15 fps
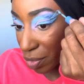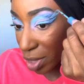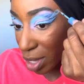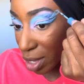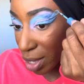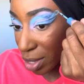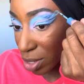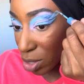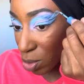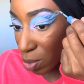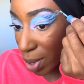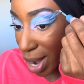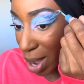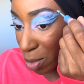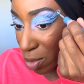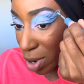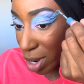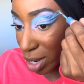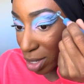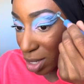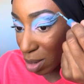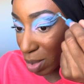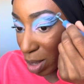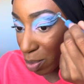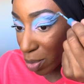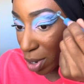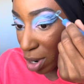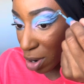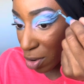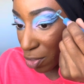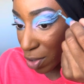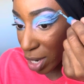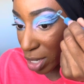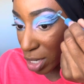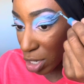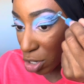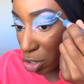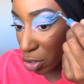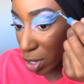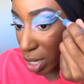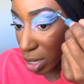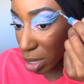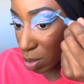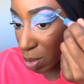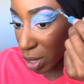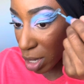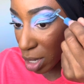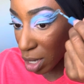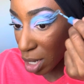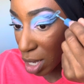this is where I want it to be perfect and crisp and,